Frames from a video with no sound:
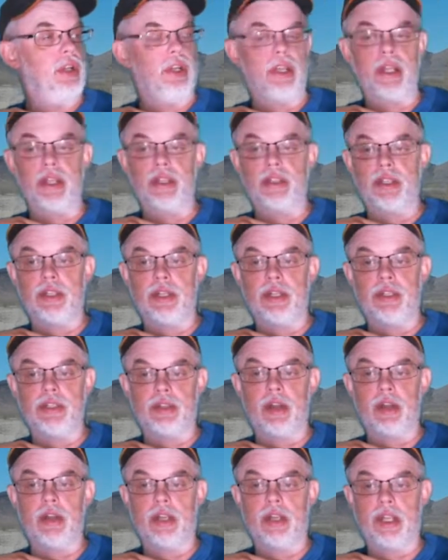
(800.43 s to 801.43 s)
And I said,
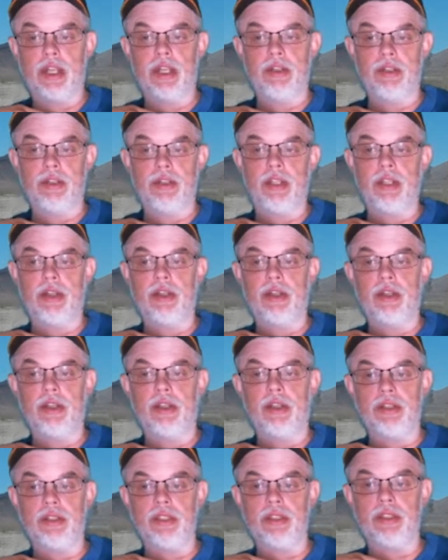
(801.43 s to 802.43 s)
it's starting to get to you.
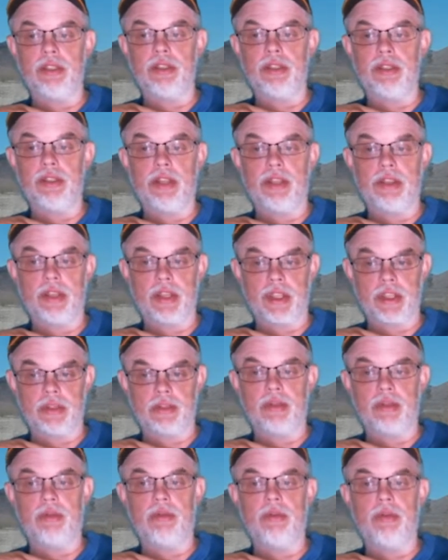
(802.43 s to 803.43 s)
And she said, I
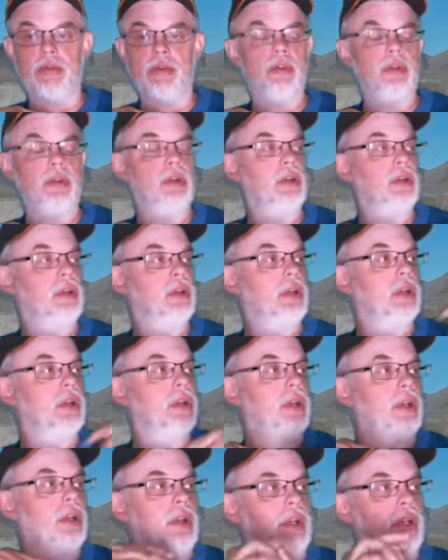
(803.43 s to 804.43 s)
think so.
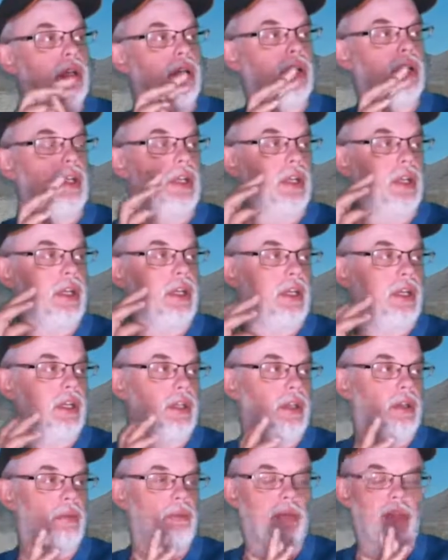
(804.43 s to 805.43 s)

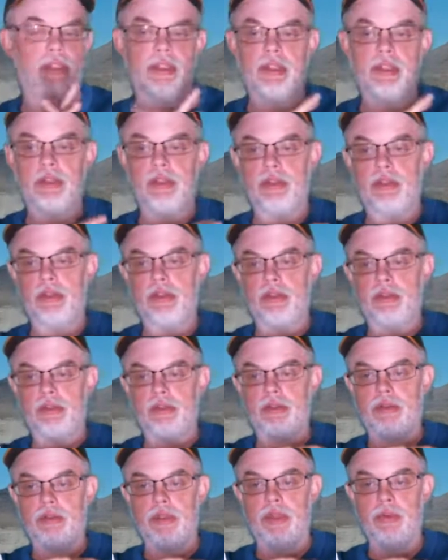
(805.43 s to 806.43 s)
But
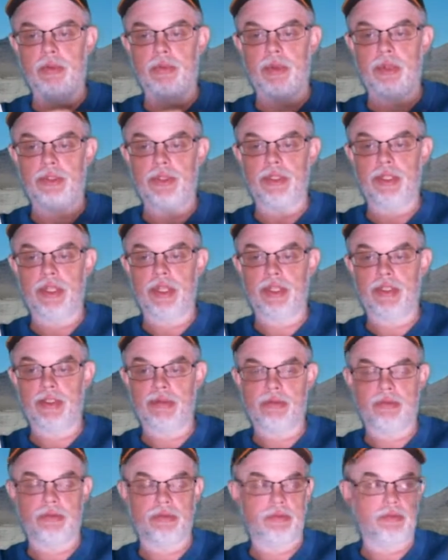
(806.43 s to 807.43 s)
it wasn't
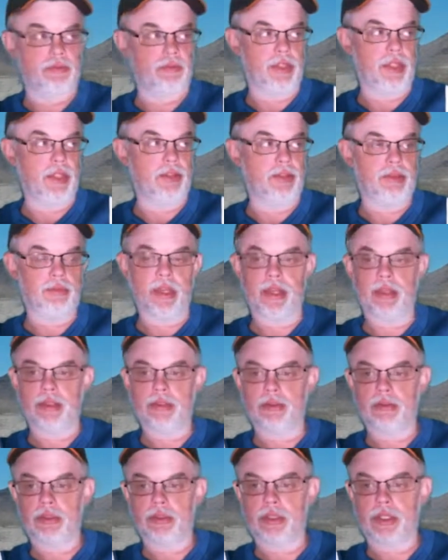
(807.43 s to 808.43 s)
as near as bad
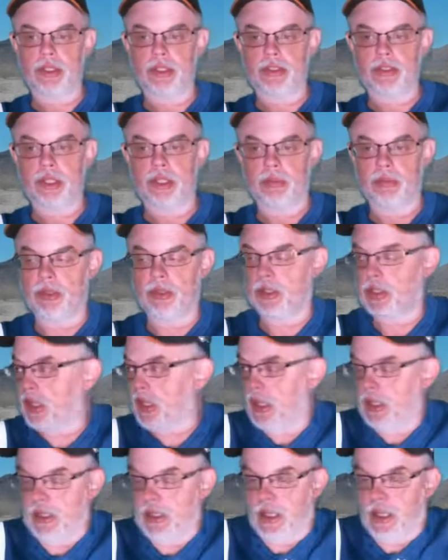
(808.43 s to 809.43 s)
as it was last night. But
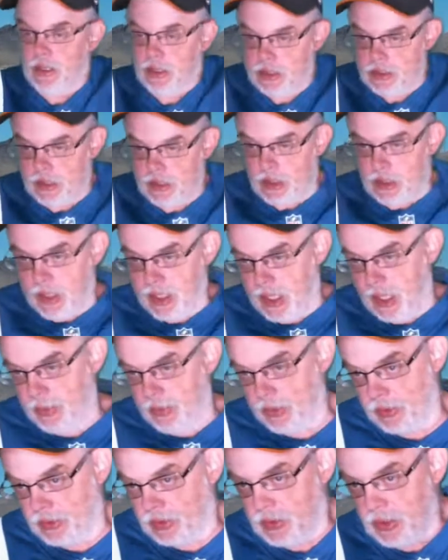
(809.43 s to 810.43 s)
like I said, that
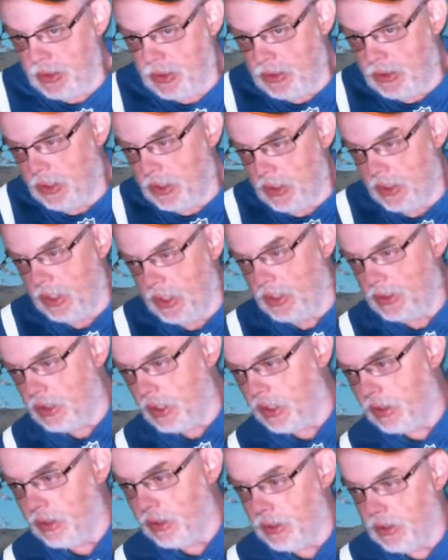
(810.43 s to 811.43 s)
came on suddenly
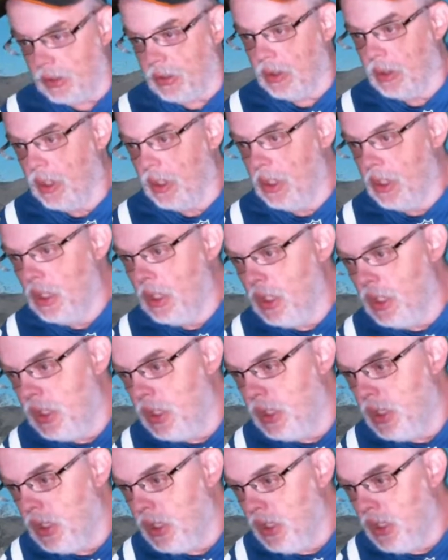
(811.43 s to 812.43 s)
last night on her.
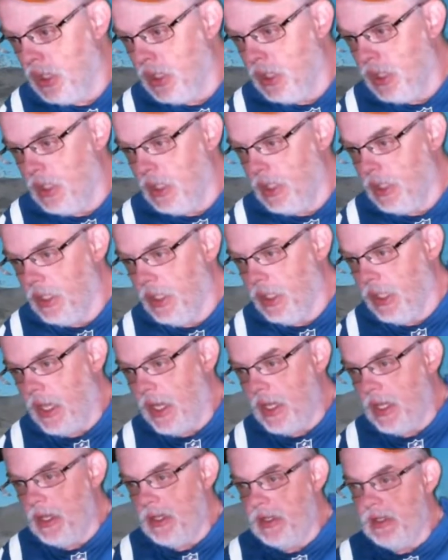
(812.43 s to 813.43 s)

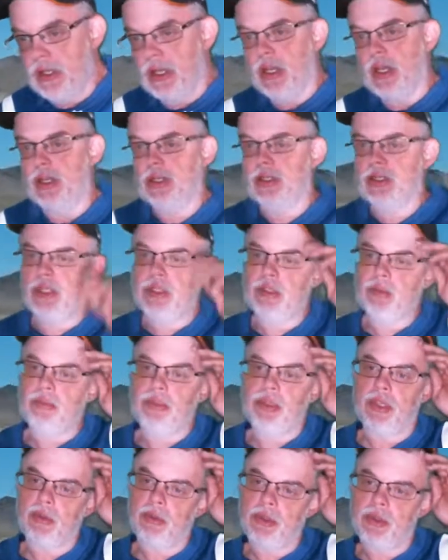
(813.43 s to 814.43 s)
Yeah, she's
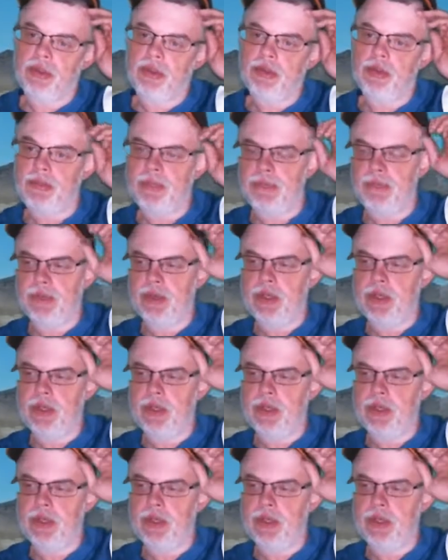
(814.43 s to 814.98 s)
in Plymouth.